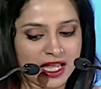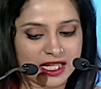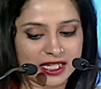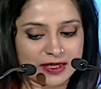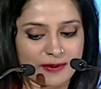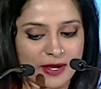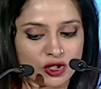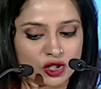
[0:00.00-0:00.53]

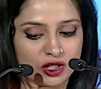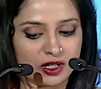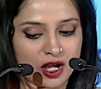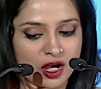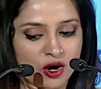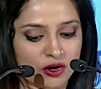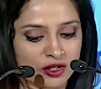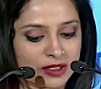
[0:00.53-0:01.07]
special
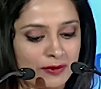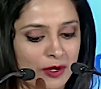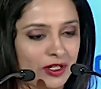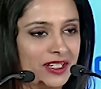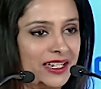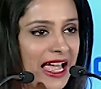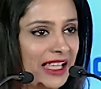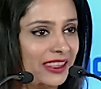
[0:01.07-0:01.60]

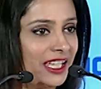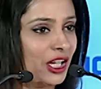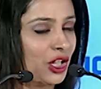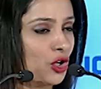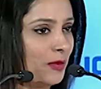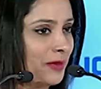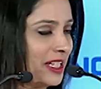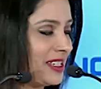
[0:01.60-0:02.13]
correspondent at the
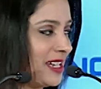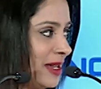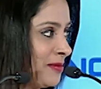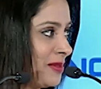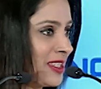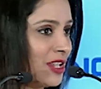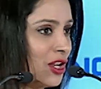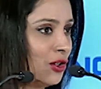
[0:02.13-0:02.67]
Economic
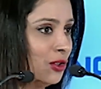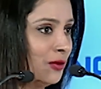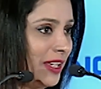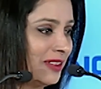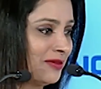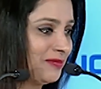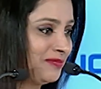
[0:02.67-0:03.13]
Times. Gulveen.